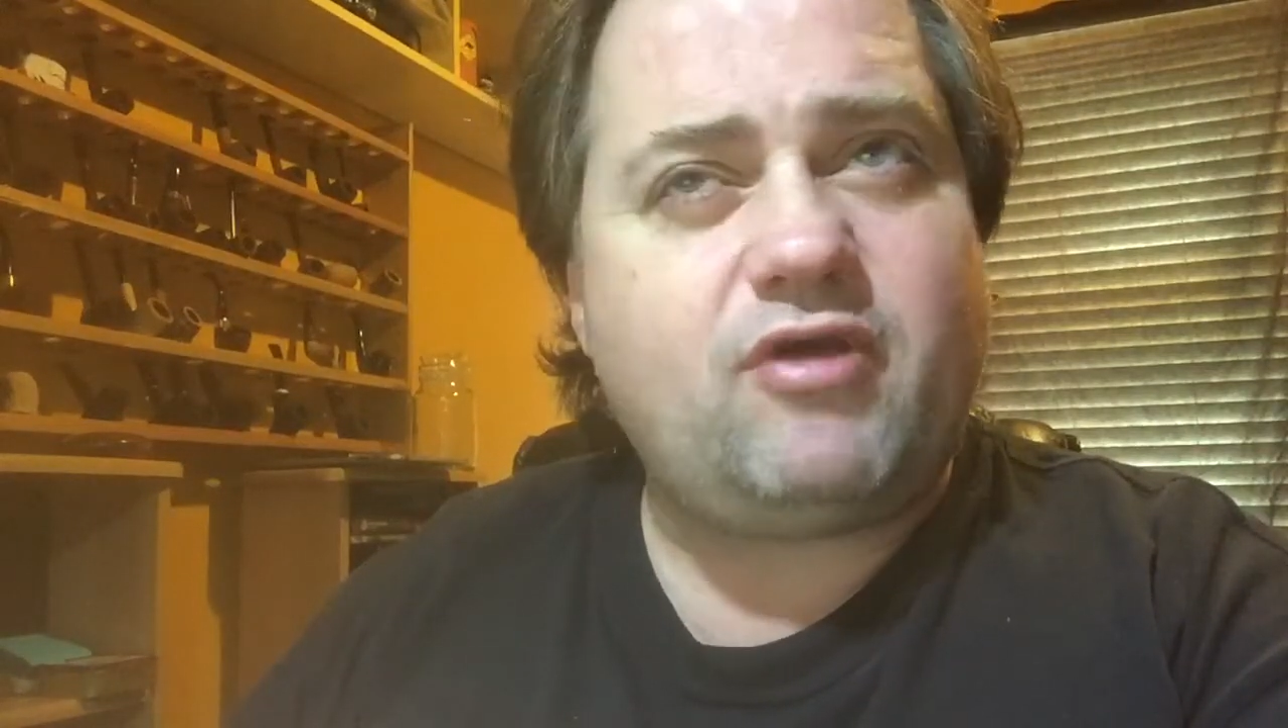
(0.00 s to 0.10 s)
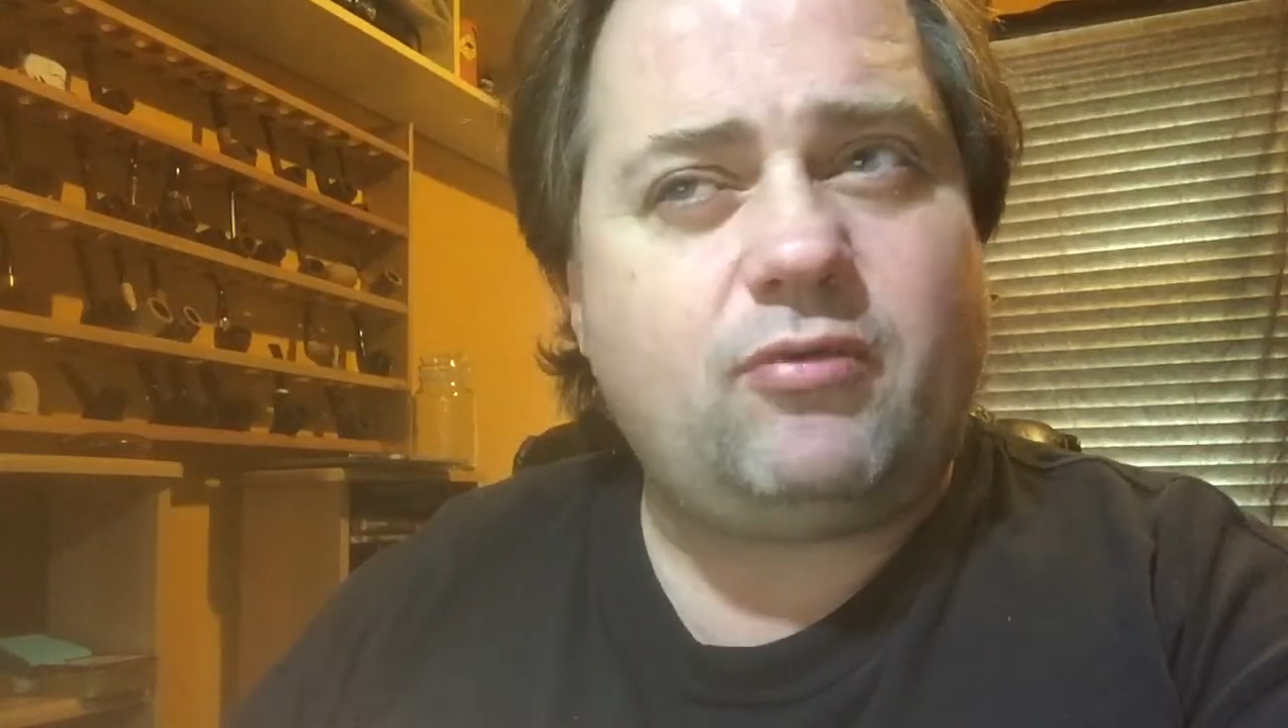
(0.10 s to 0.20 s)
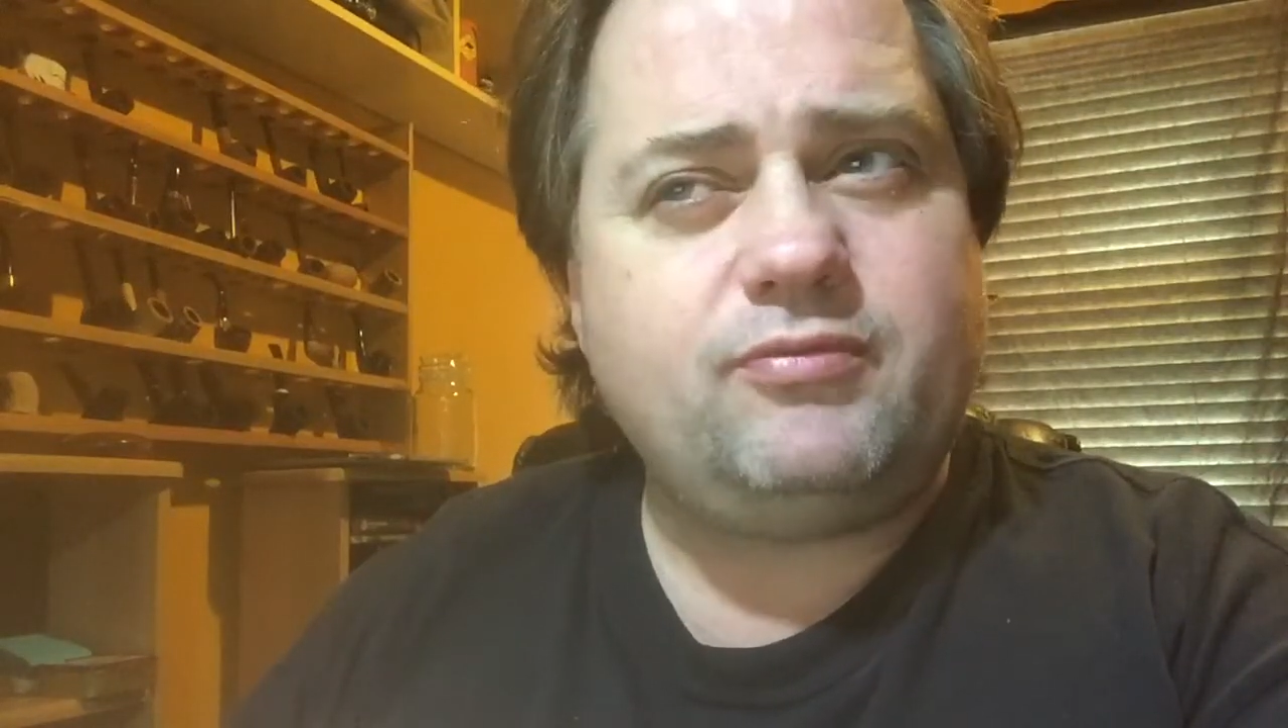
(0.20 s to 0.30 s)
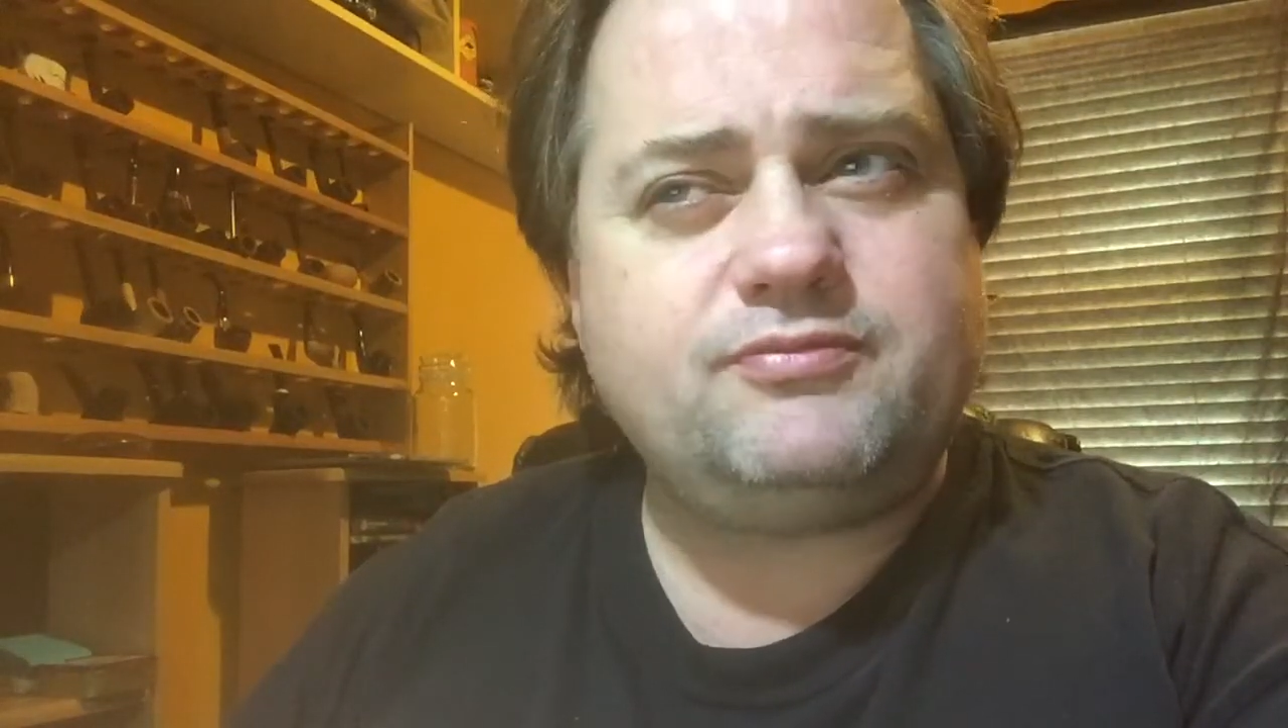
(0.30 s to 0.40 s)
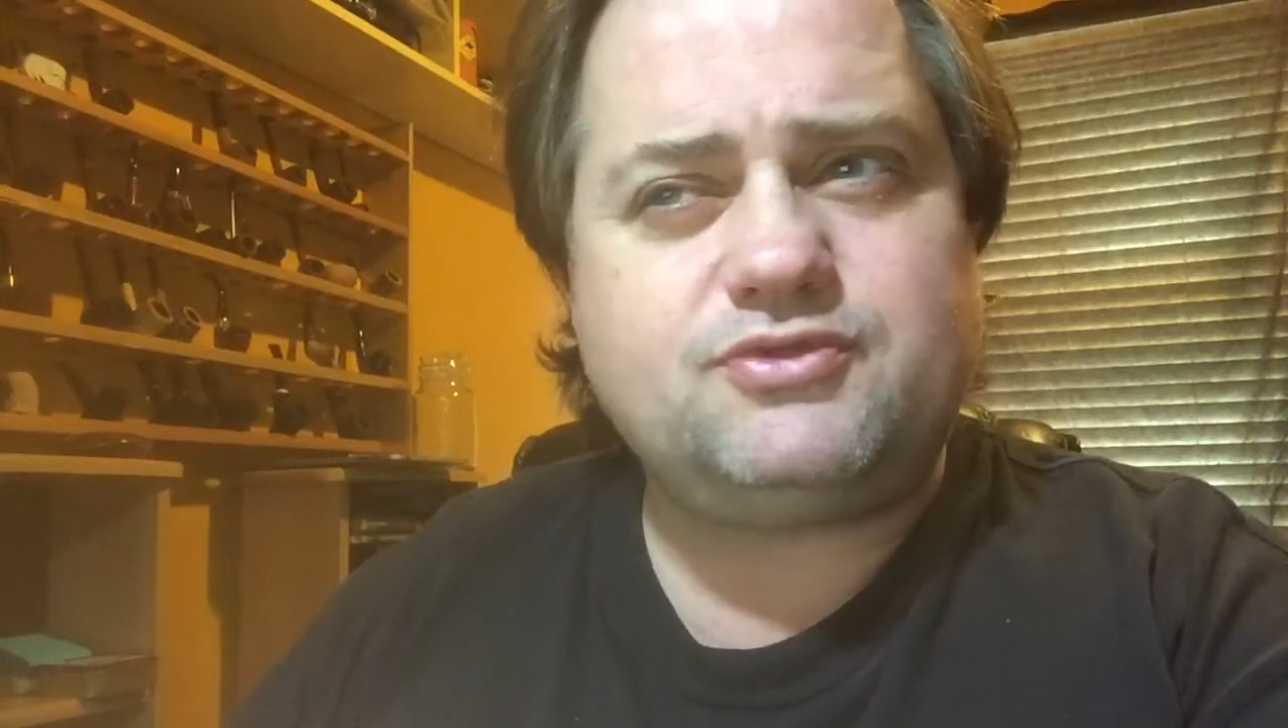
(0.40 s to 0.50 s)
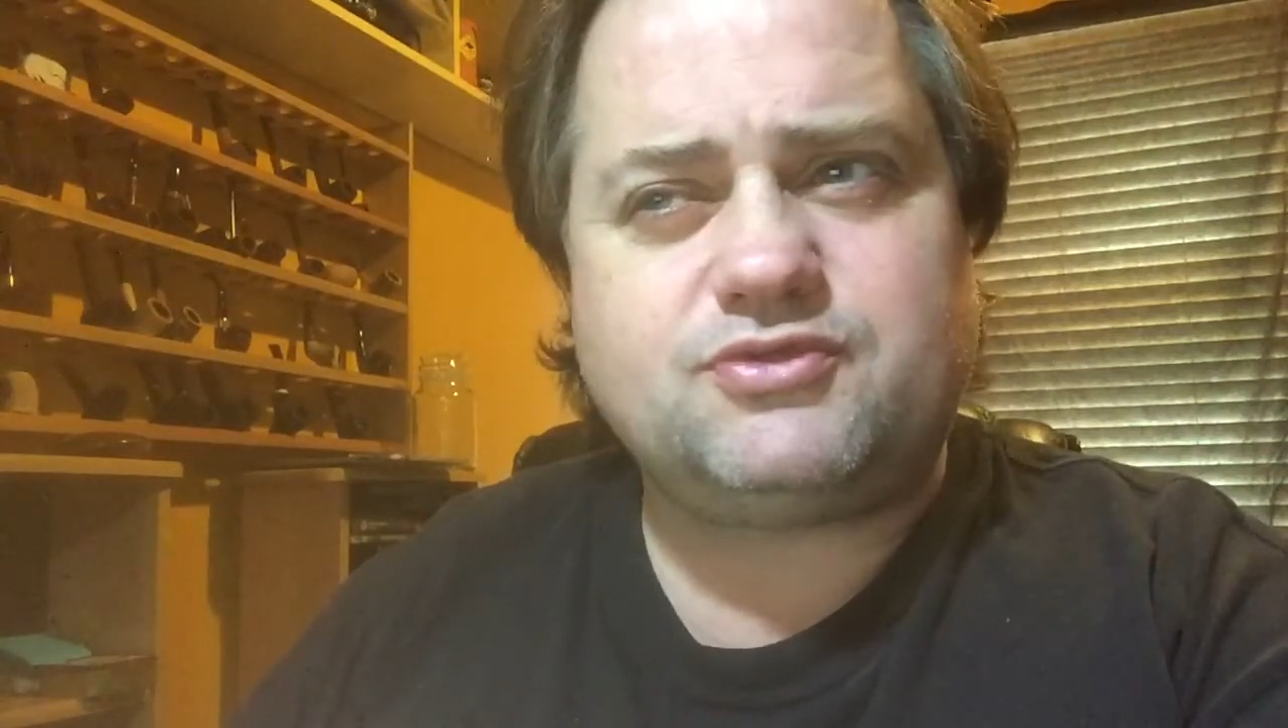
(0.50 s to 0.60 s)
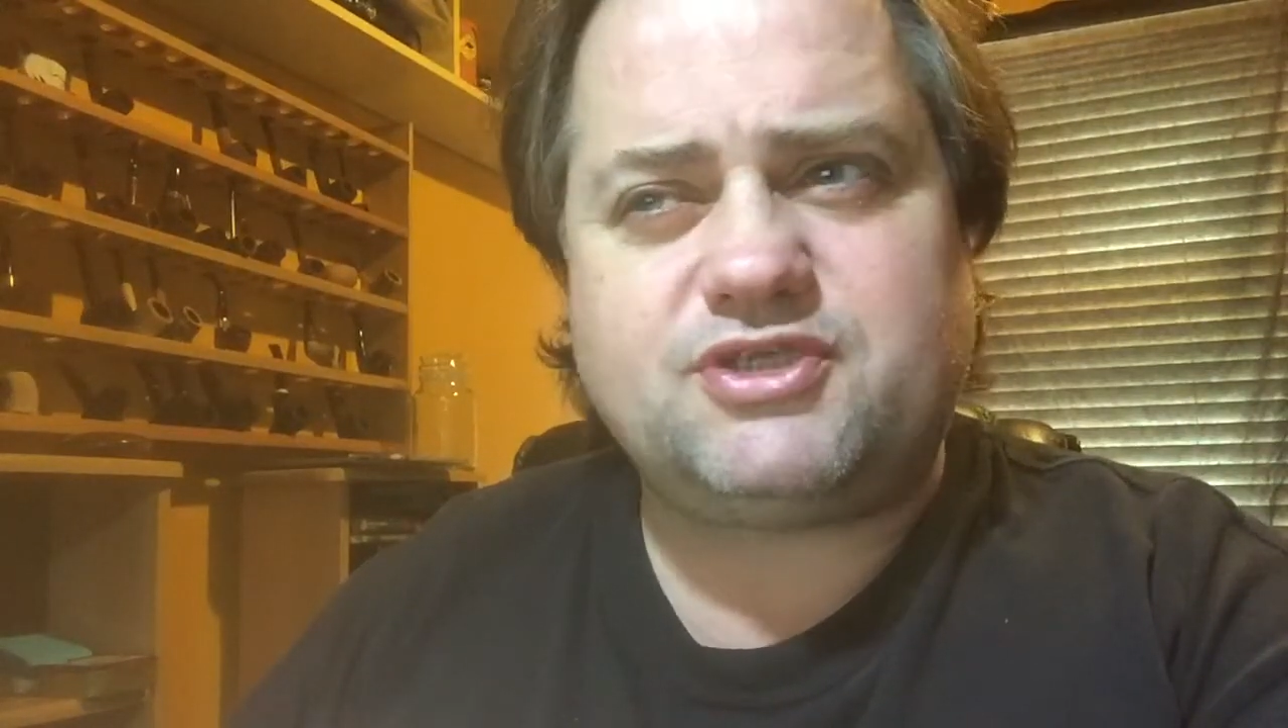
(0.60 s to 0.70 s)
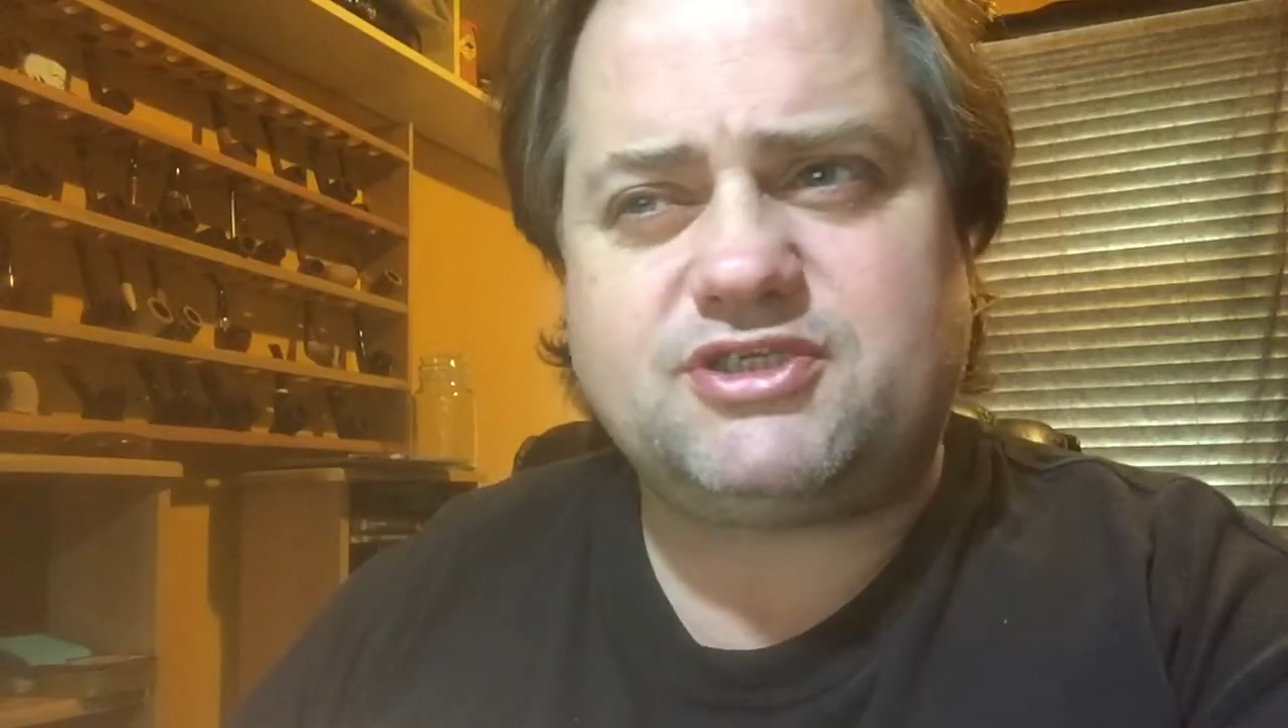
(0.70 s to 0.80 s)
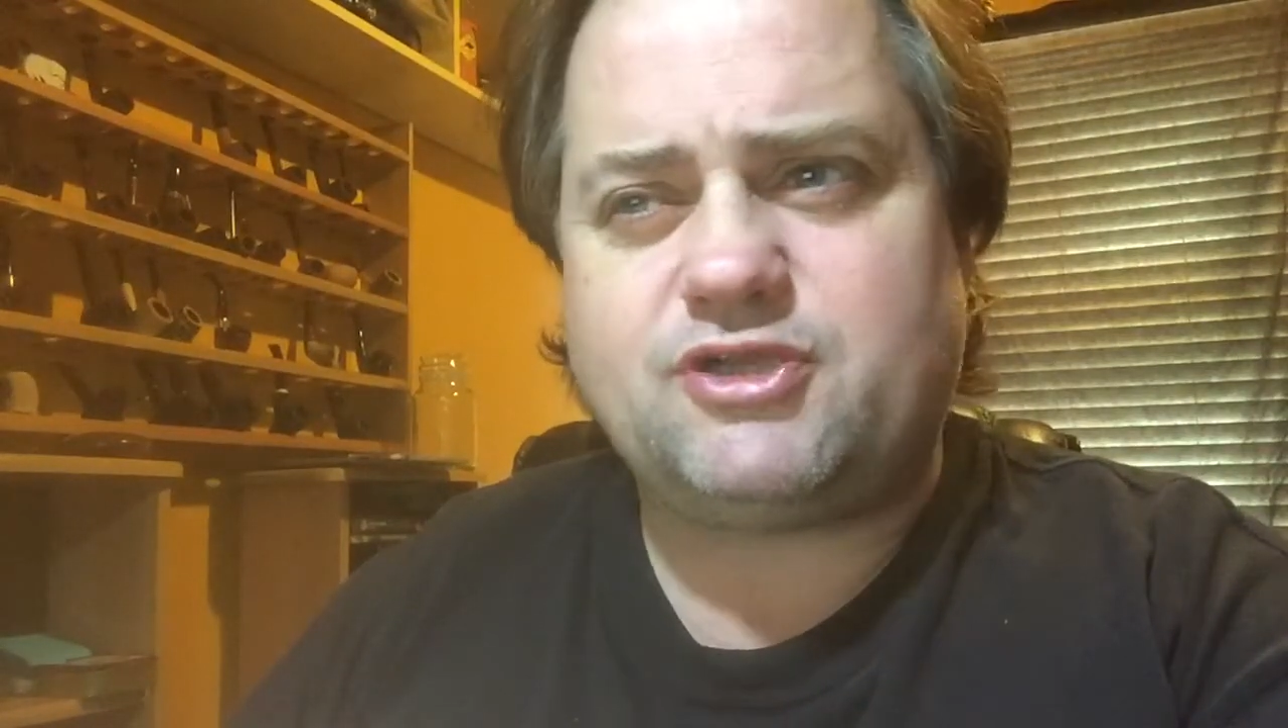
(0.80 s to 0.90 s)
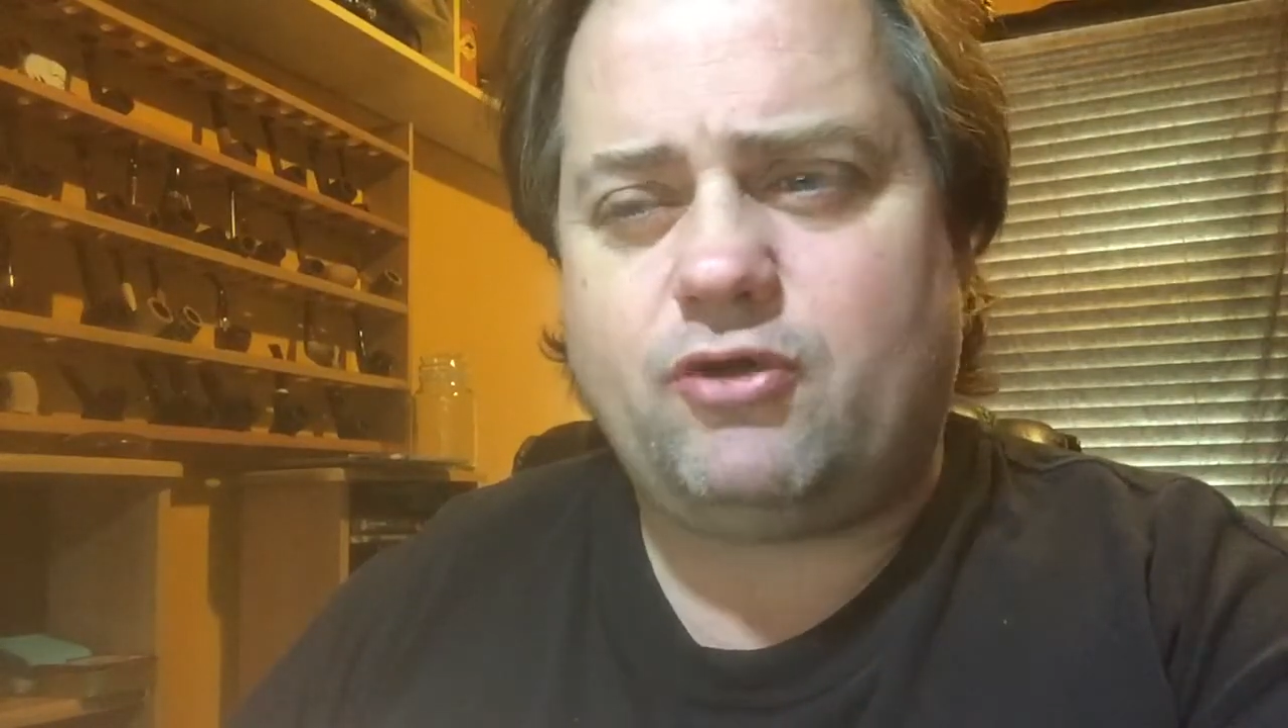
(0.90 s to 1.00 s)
albums or six